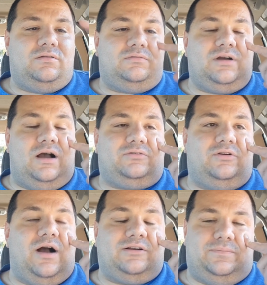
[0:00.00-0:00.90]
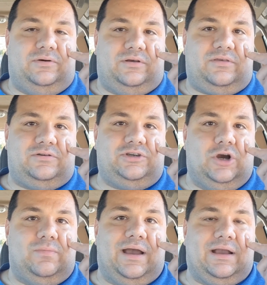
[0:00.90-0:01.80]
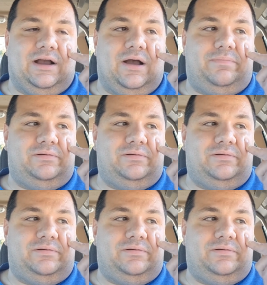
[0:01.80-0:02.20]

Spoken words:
Dr. Octopus show back up.